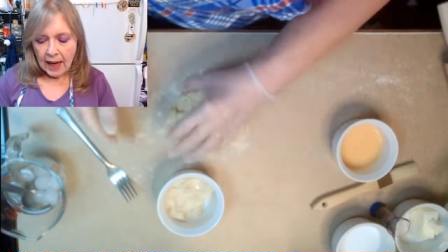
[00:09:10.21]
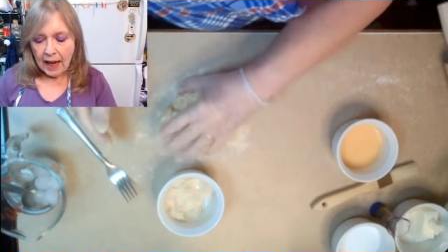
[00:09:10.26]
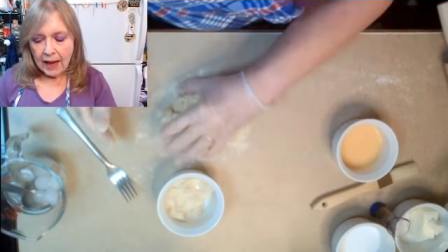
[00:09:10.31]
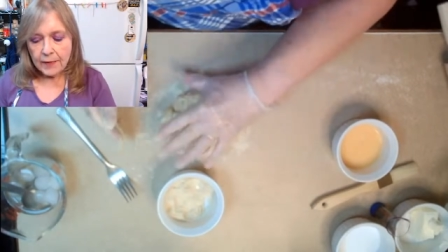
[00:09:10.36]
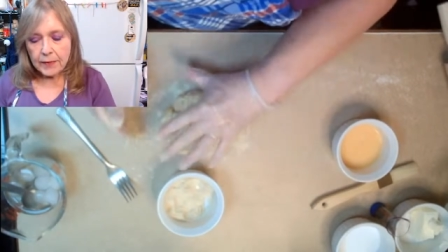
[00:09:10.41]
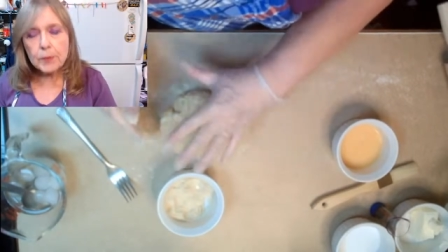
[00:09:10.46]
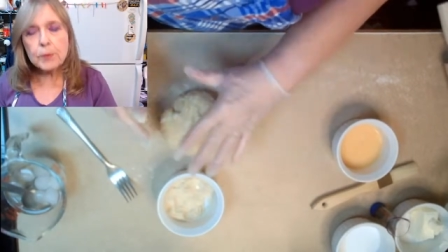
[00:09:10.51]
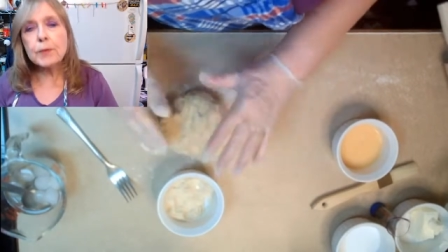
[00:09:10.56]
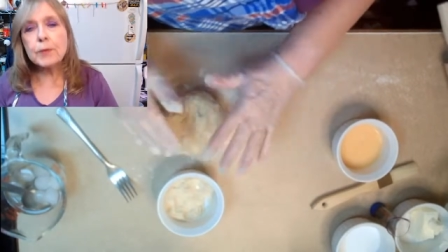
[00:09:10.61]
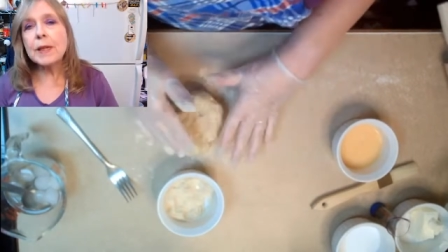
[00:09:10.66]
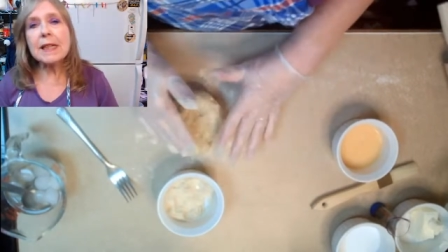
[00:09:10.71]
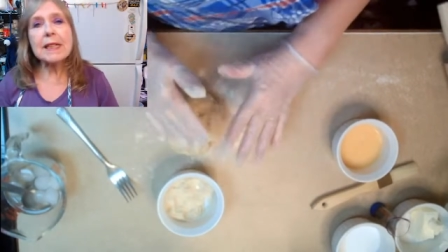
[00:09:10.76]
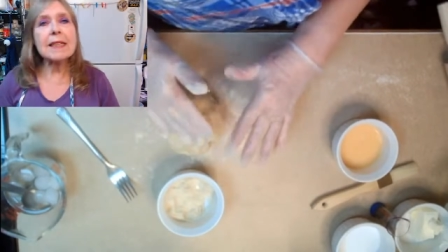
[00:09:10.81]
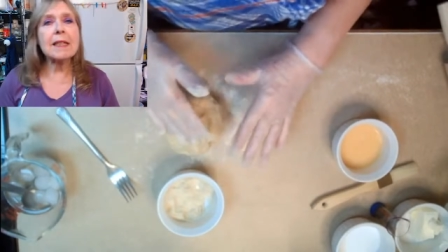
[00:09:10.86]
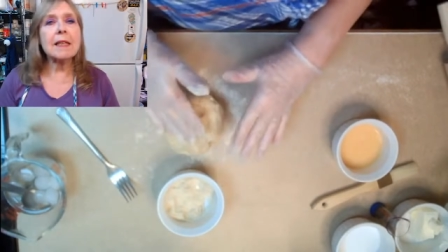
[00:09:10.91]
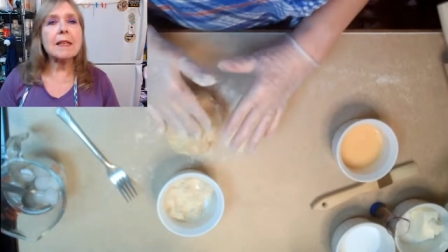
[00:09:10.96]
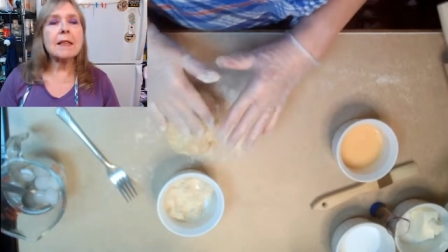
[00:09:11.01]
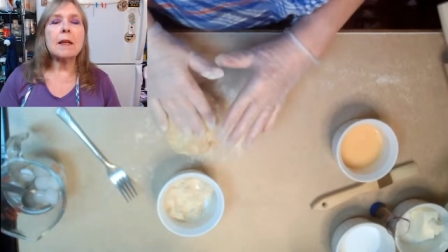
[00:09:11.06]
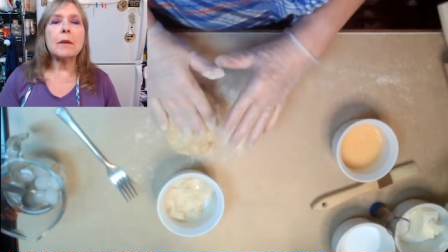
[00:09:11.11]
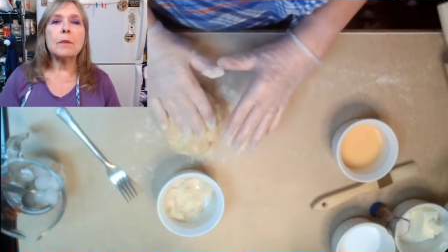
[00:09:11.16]
And the
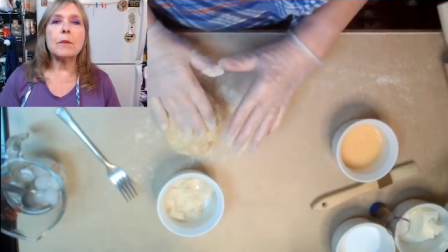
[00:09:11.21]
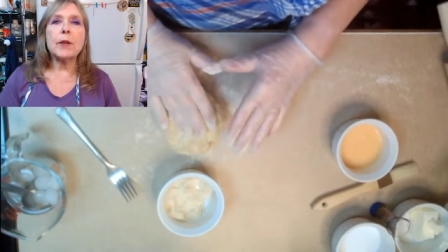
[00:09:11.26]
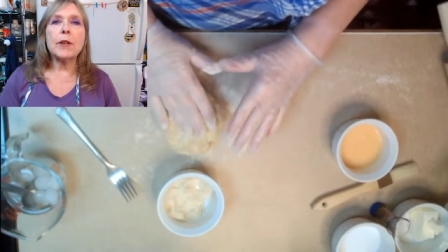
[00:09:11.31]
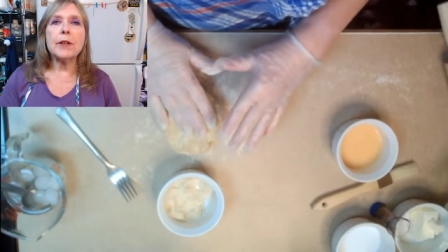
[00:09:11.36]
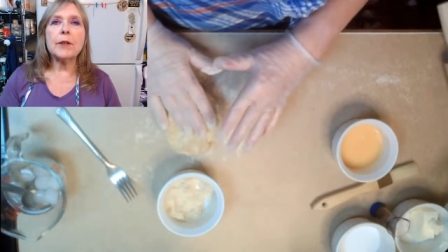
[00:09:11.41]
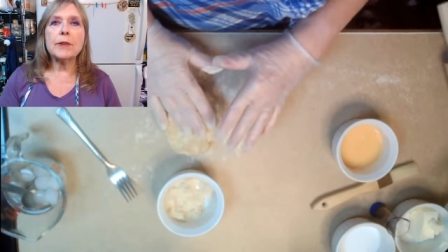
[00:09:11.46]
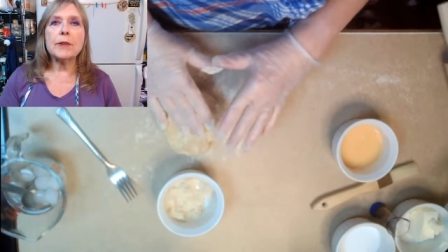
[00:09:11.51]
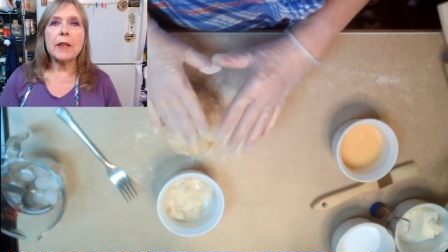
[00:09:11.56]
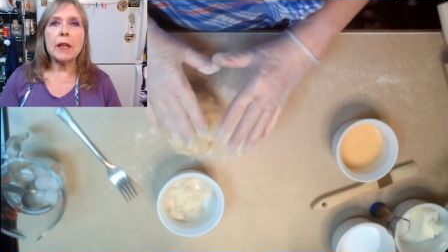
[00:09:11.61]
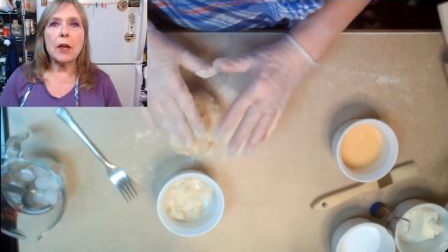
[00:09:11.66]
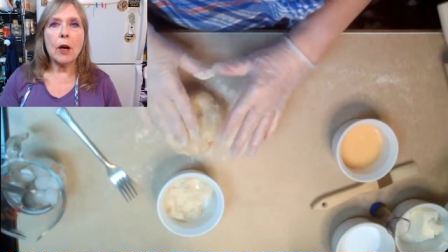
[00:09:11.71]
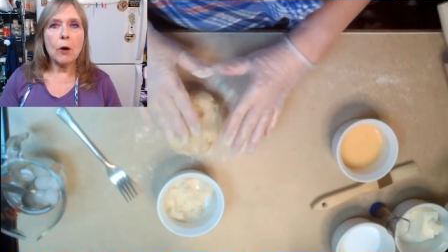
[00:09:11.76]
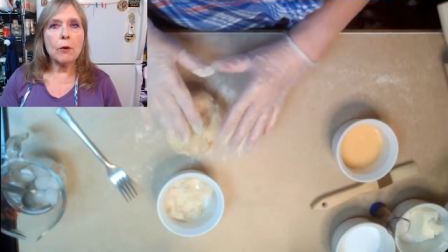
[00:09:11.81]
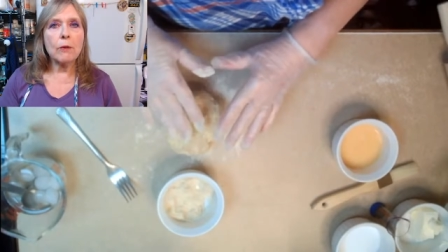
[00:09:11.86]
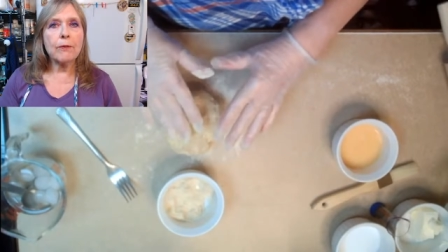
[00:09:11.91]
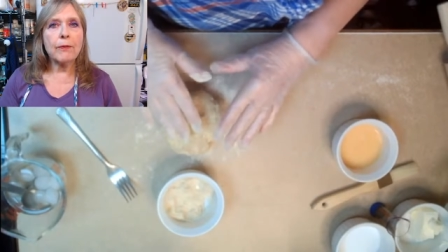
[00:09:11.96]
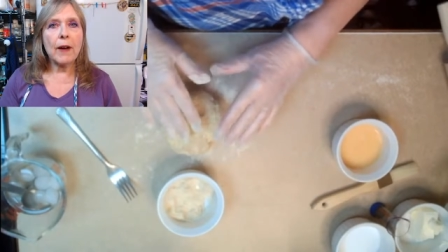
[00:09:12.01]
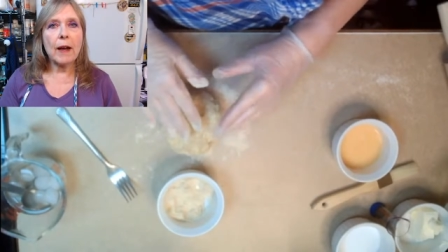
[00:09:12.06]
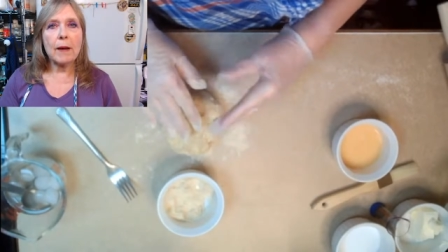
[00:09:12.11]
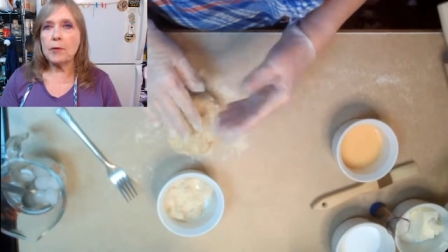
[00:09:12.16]
reason that we're using
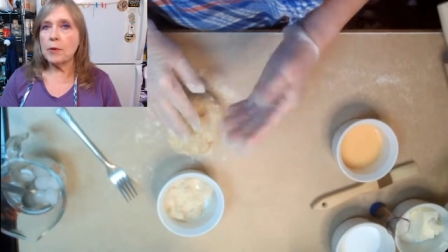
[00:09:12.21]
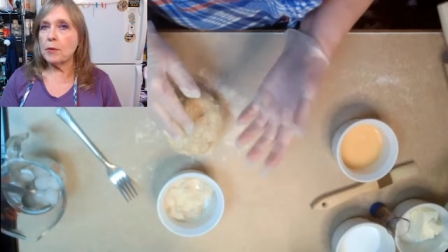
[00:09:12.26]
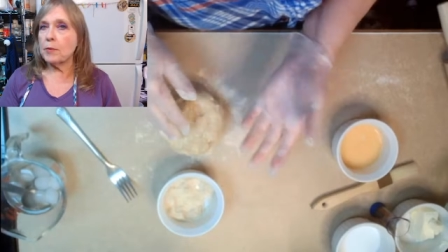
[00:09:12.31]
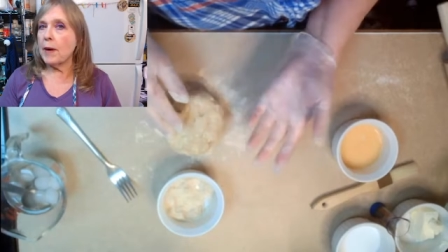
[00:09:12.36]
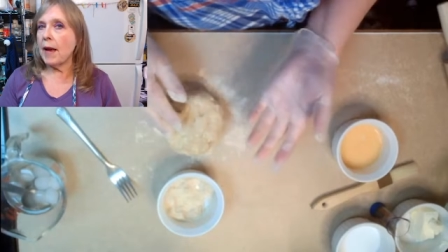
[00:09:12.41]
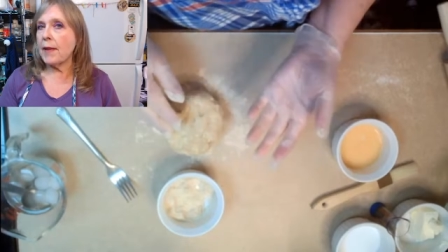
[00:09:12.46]
oat fiber